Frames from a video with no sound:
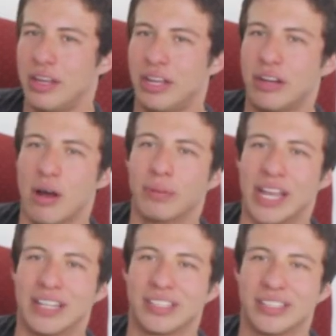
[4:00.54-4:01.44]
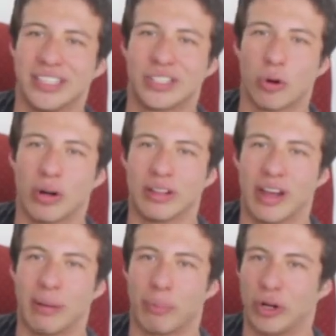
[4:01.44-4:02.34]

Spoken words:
He complicates this storyline,